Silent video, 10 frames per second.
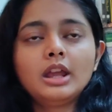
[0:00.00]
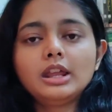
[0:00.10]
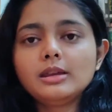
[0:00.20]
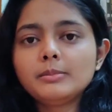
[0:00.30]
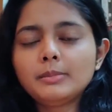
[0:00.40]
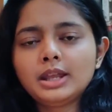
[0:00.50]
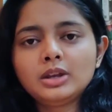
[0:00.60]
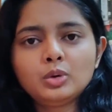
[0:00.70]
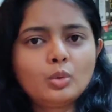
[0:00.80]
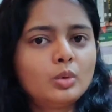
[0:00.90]
He
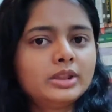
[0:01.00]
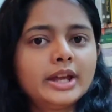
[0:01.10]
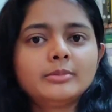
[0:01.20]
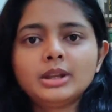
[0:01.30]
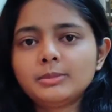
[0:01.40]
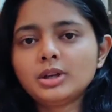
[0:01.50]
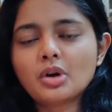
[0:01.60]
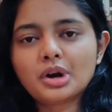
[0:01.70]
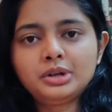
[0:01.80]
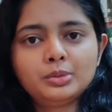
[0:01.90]
may know them, he may
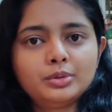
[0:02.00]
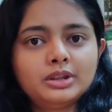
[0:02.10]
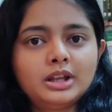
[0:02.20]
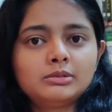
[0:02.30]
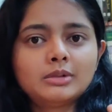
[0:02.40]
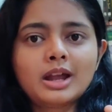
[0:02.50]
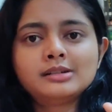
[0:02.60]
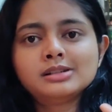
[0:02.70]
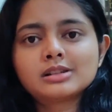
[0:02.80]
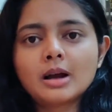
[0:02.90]
not know them,
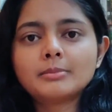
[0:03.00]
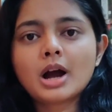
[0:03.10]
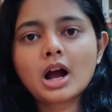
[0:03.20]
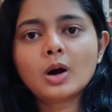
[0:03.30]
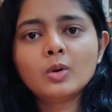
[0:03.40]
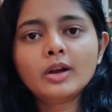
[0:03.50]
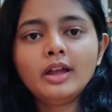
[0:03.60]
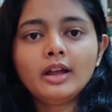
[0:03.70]
and somehow